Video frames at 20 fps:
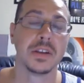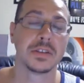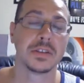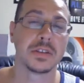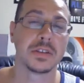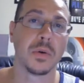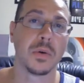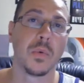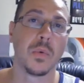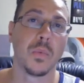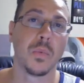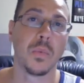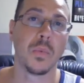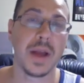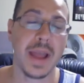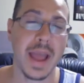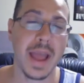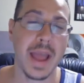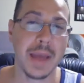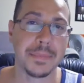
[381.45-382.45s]
So
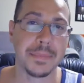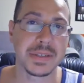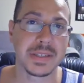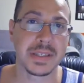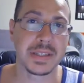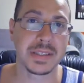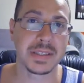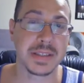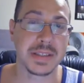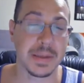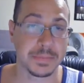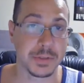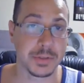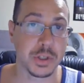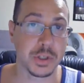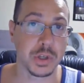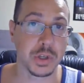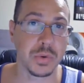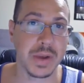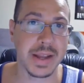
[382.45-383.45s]
what happens is step
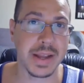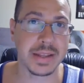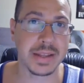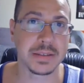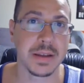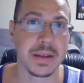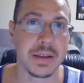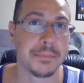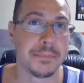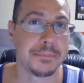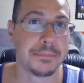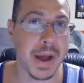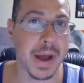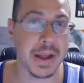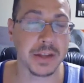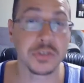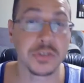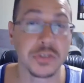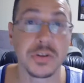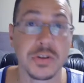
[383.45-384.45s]
two is
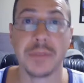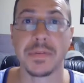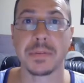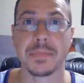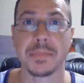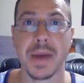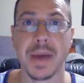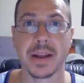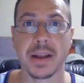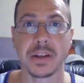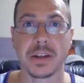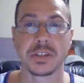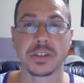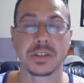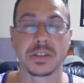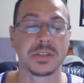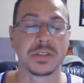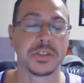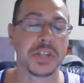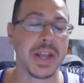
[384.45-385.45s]
buy a traffic package
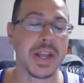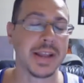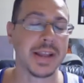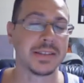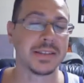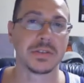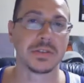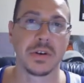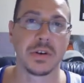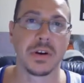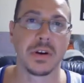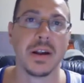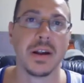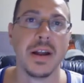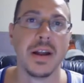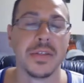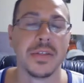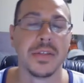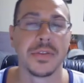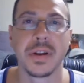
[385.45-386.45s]
because chances are
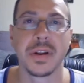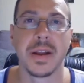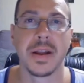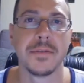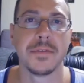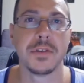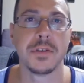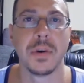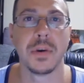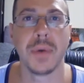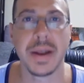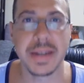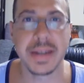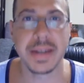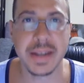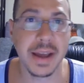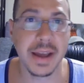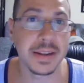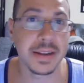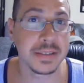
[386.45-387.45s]
they're gonna have no
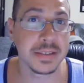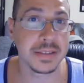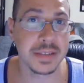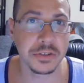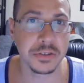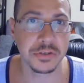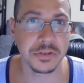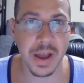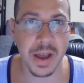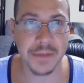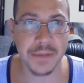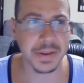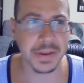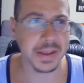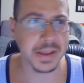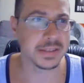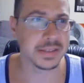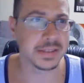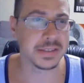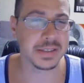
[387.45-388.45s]
idea how to send
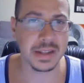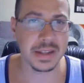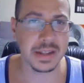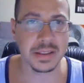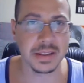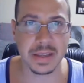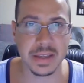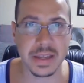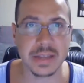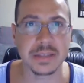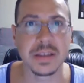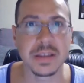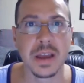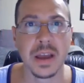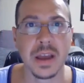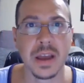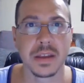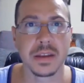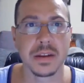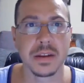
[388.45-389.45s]
traffic and send leads.
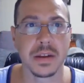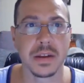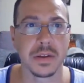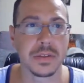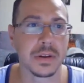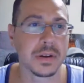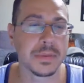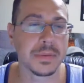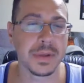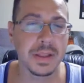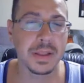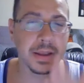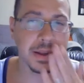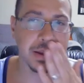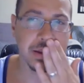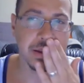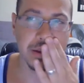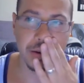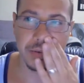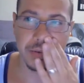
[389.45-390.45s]
You know, they're gonna be
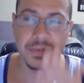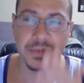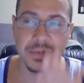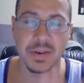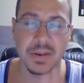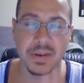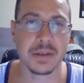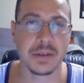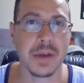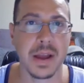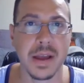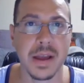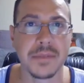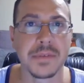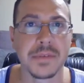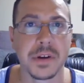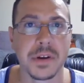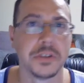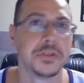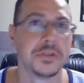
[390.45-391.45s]
like, you know, I don't have
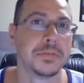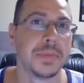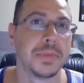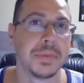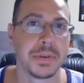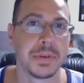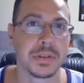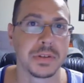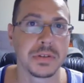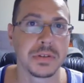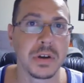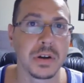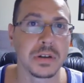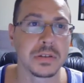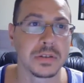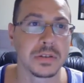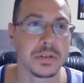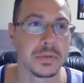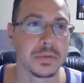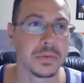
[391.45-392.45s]
100 people to
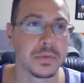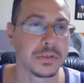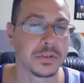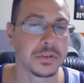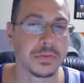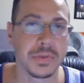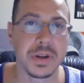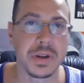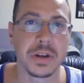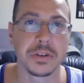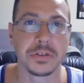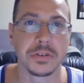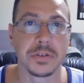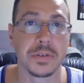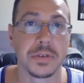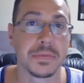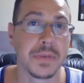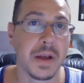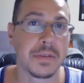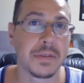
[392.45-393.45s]
talk to or 300
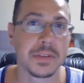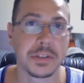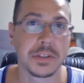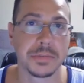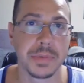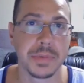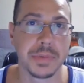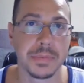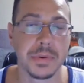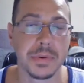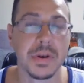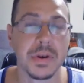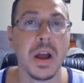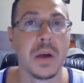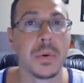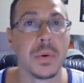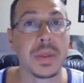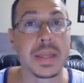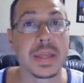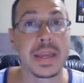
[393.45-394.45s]
or 500 people.
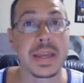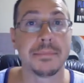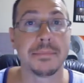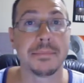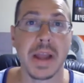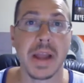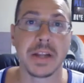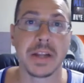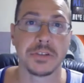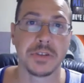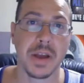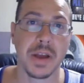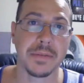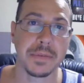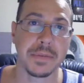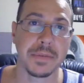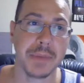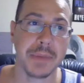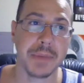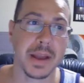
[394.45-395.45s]
Well, they can buy a
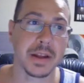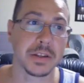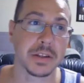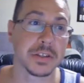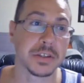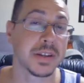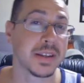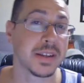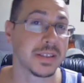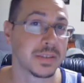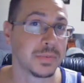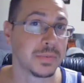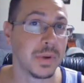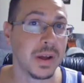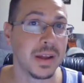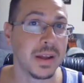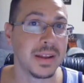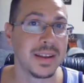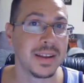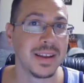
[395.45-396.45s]
traffic package and guess
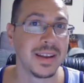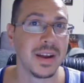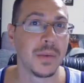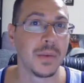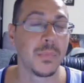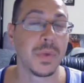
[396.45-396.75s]
what?